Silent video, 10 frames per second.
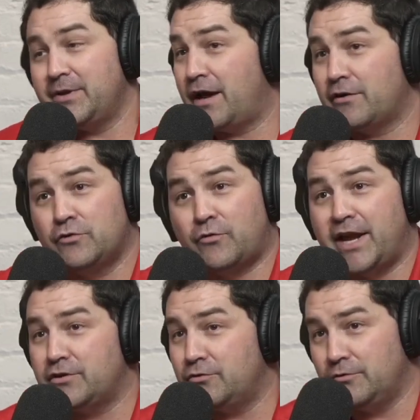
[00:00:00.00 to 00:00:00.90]
But yeah,
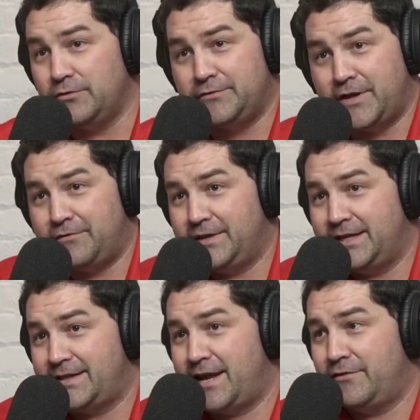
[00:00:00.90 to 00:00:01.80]
great, cool stuff
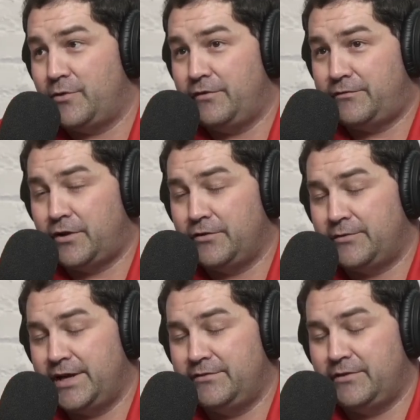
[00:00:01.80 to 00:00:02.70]
like that as well for all the
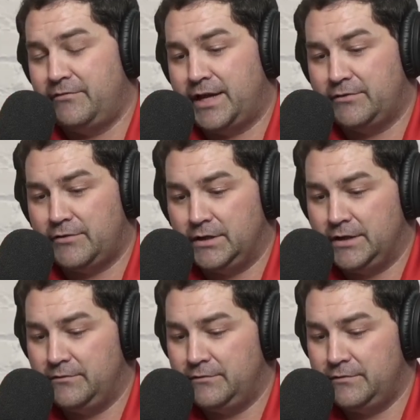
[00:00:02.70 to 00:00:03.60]
racing fans. All
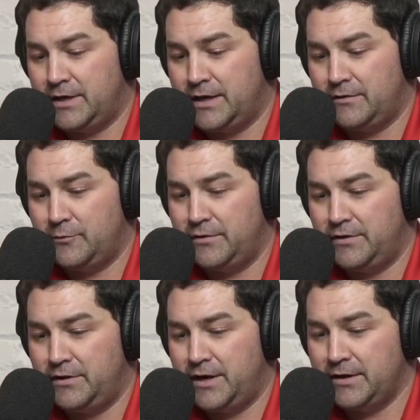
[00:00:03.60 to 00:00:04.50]
lives
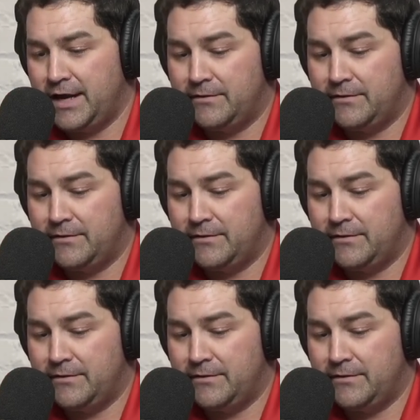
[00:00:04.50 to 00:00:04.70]
within the archives.